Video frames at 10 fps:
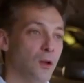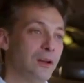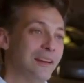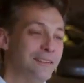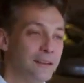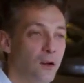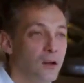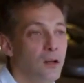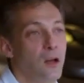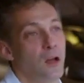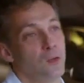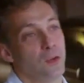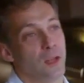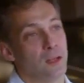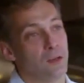classical car,
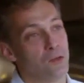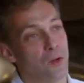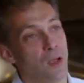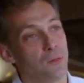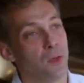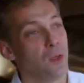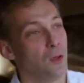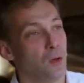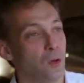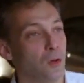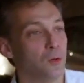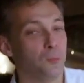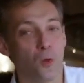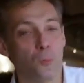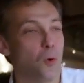you can drive
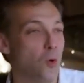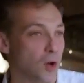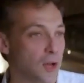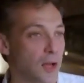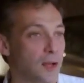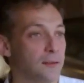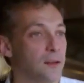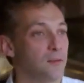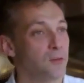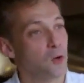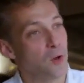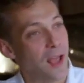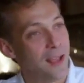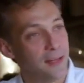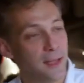small power cars and very
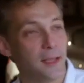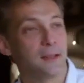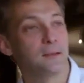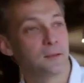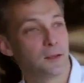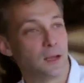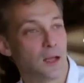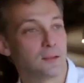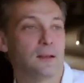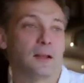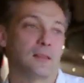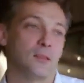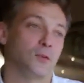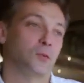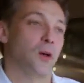high-end cars like those